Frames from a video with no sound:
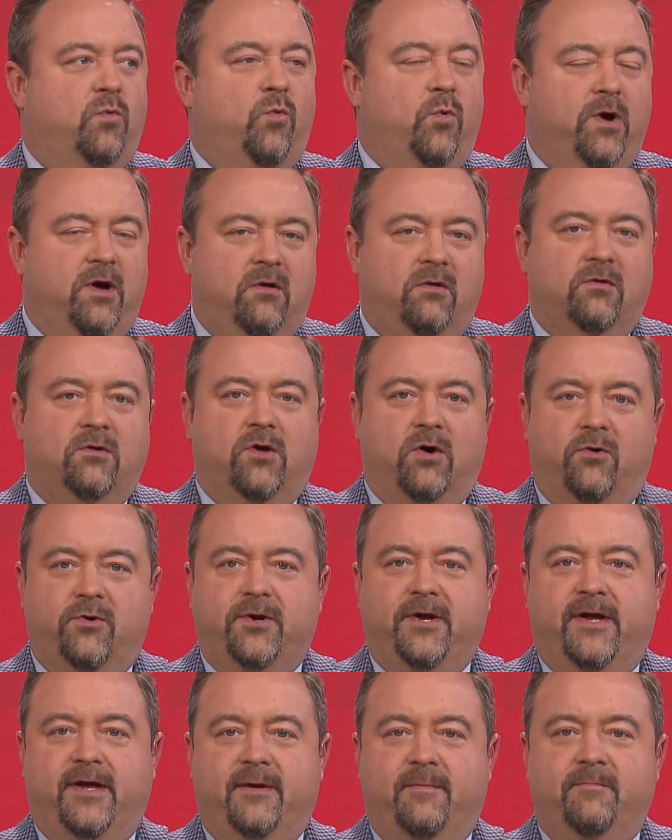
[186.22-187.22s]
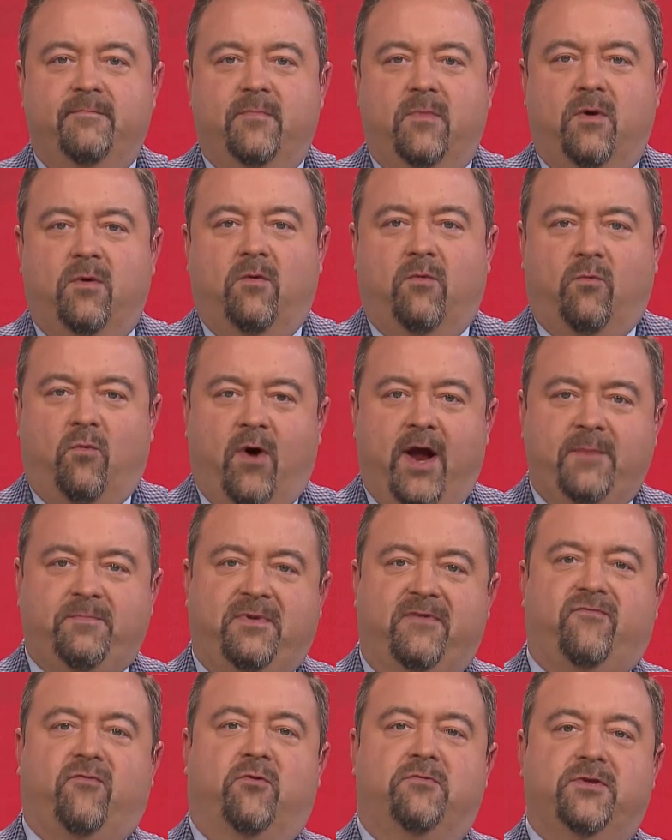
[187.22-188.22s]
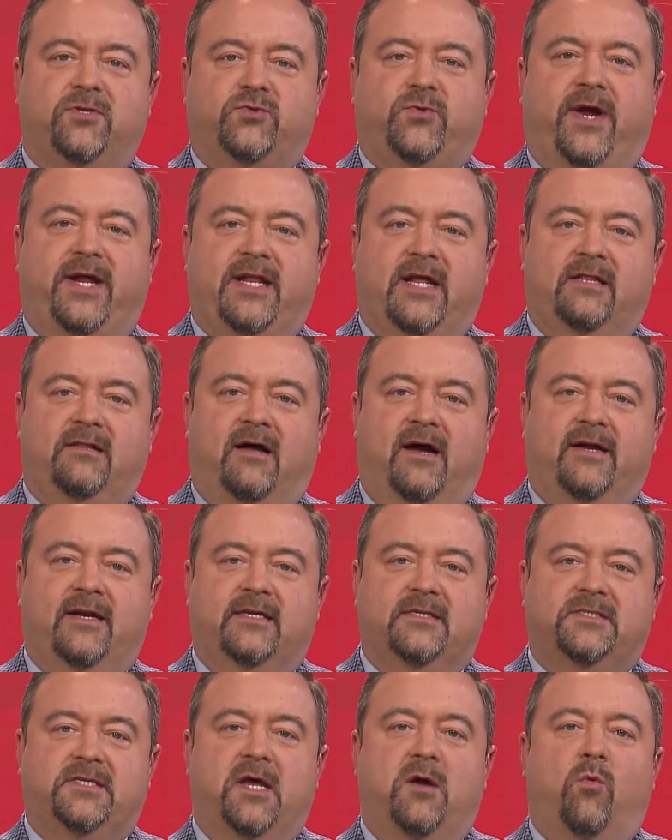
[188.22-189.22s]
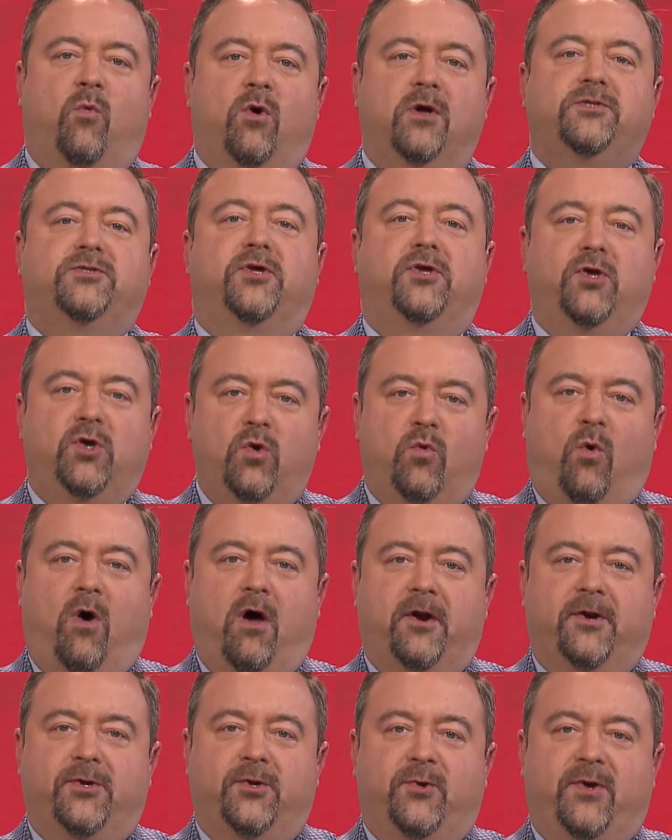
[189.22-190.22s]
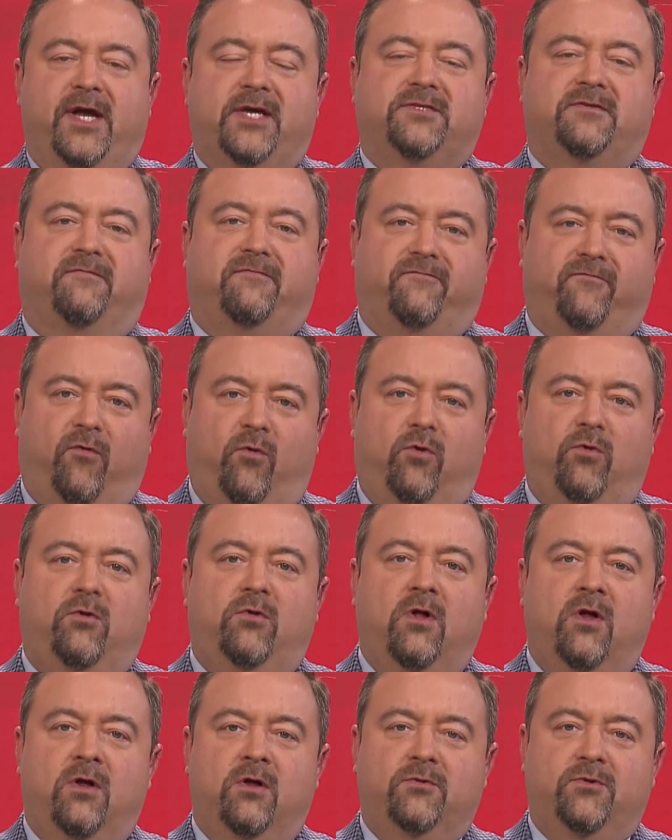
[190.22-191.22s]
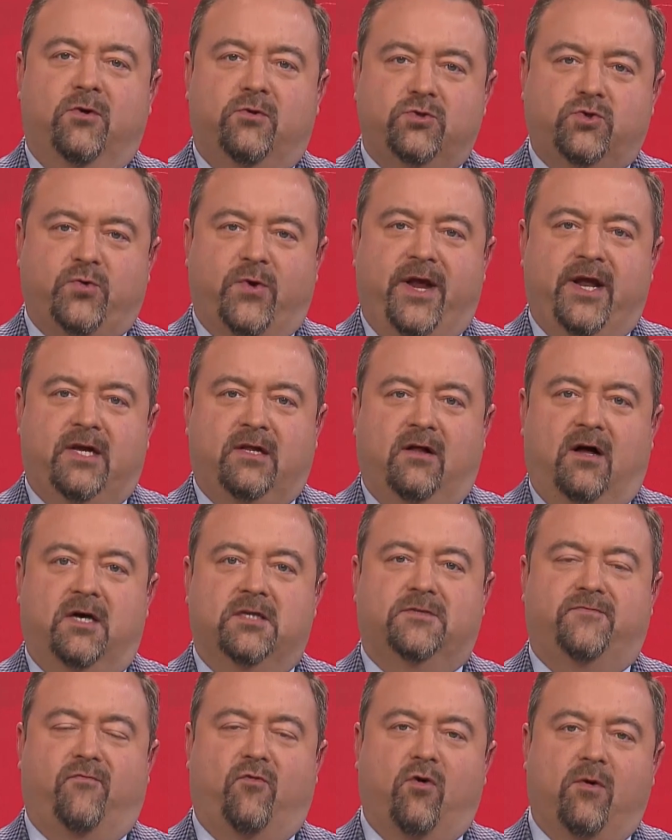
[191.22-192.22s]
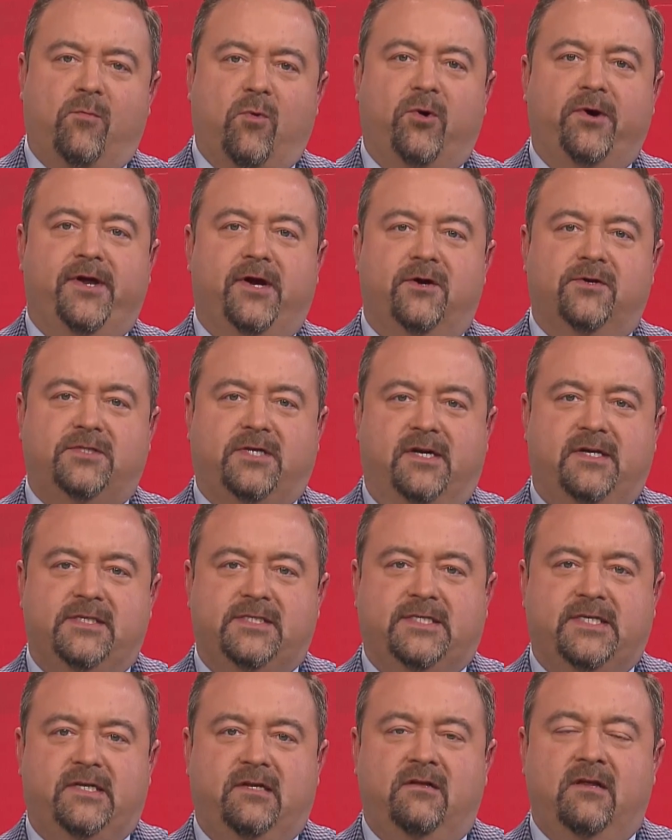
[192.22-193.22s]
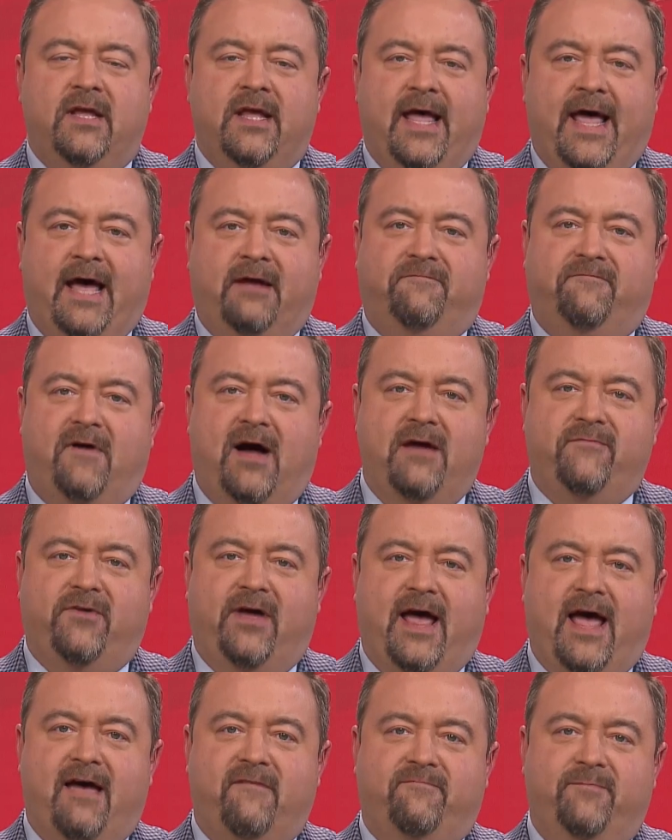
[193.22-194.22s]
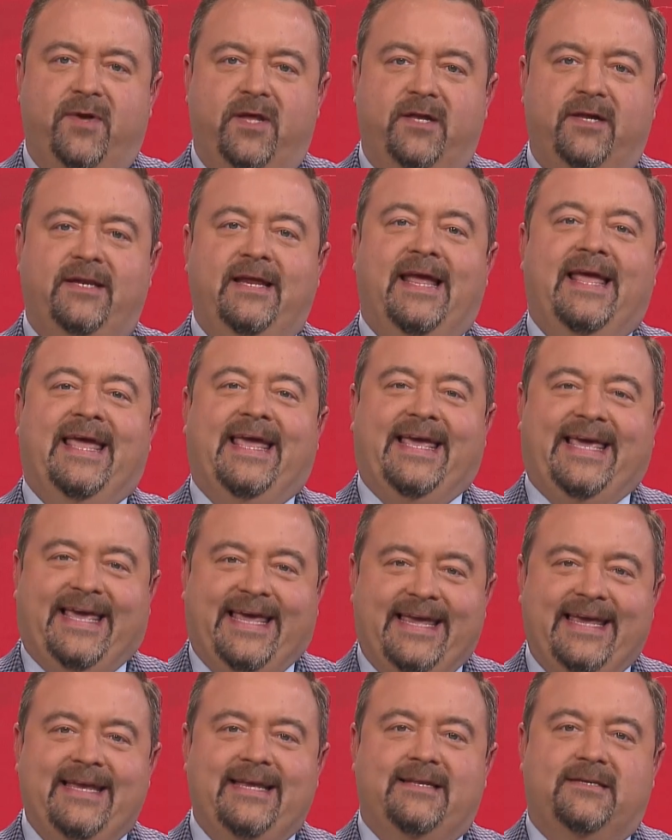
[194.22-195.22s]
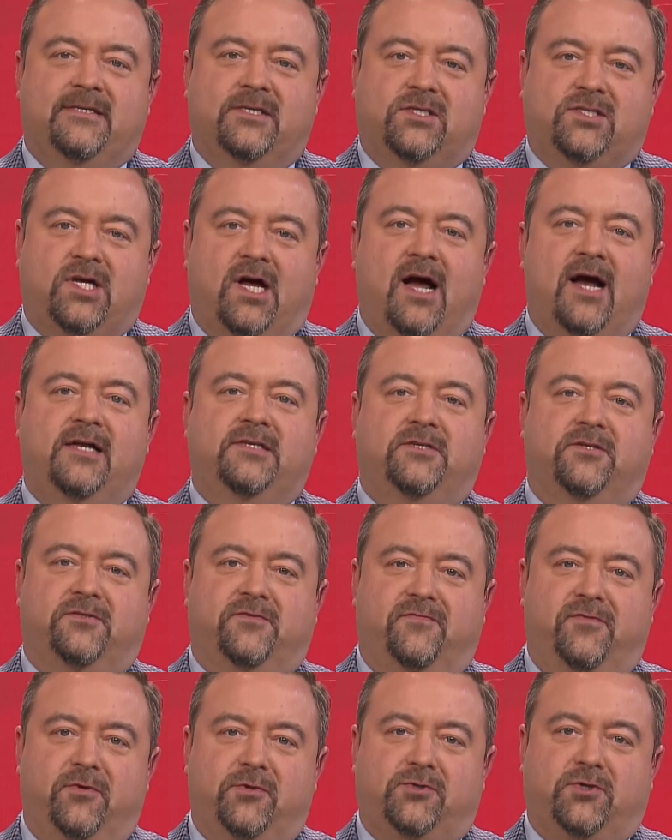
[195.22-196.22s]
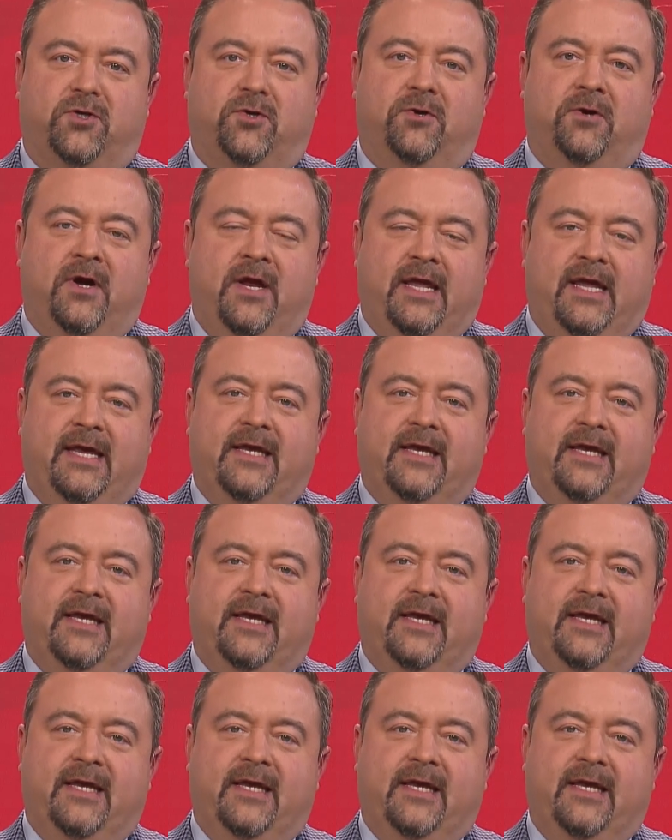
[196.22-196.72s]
will go to him right before the trade deadline and say, what do you want to do? He has a full no-trade clause, 4 more years on his deal at $5.5 million. He decides his future.